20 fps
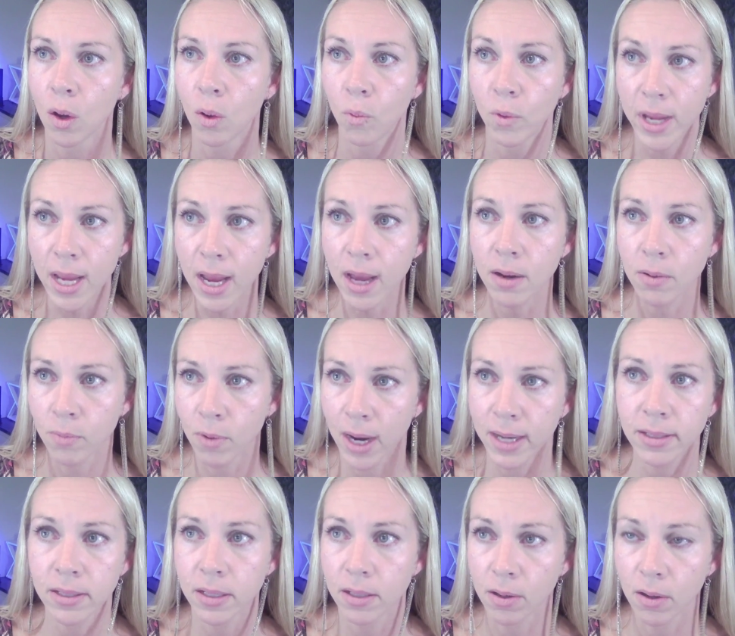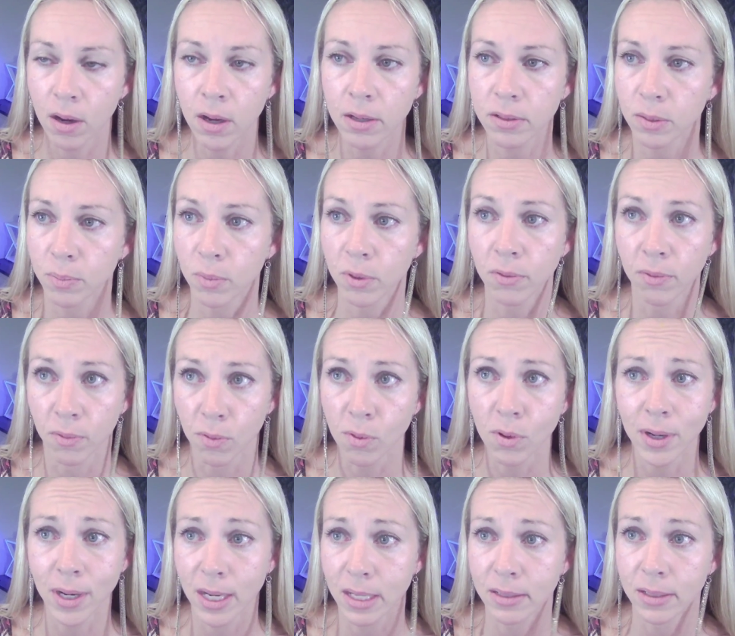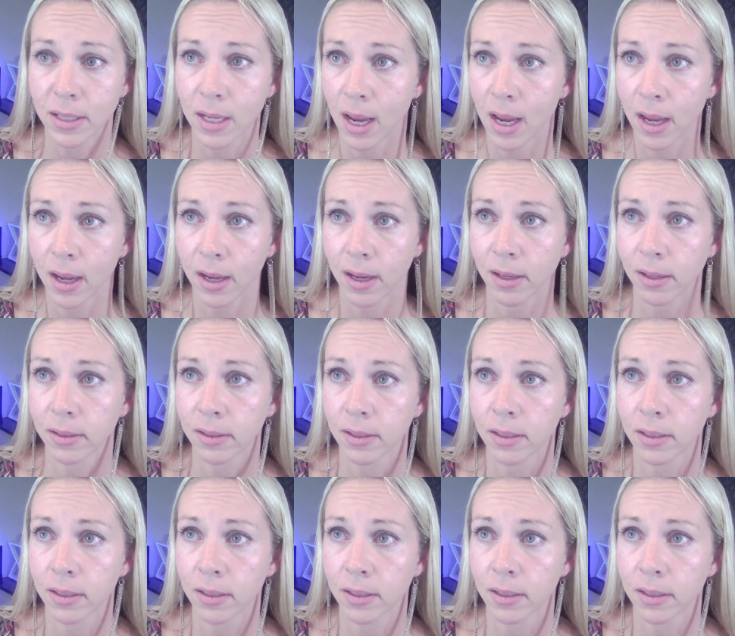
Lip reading: we had rising costs before ACA.